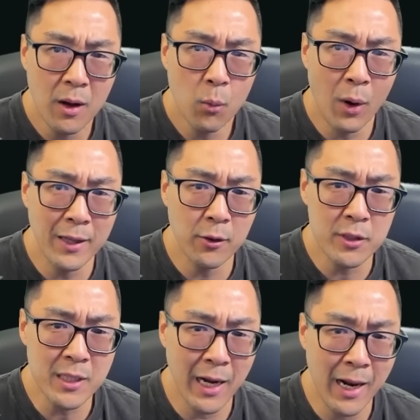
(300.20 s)
White
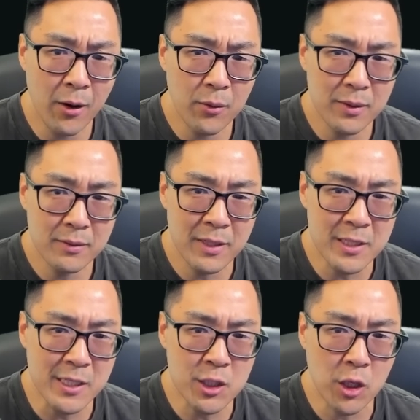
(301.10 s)
Lotus Hideout.
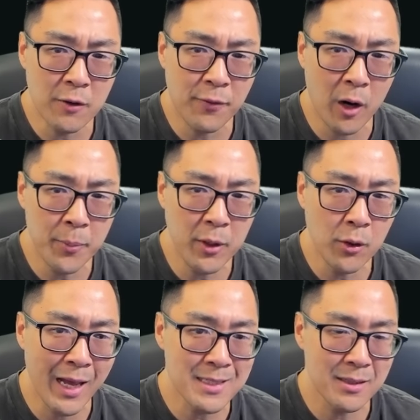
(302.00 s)
This is good for helping you
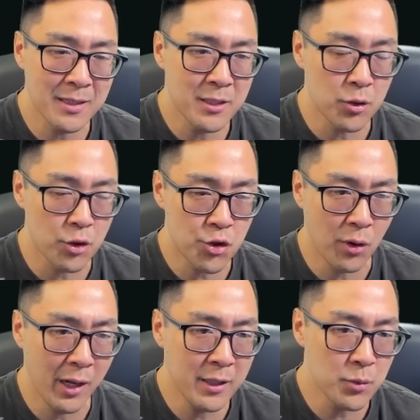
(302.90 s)
cast Lessons or Shrines,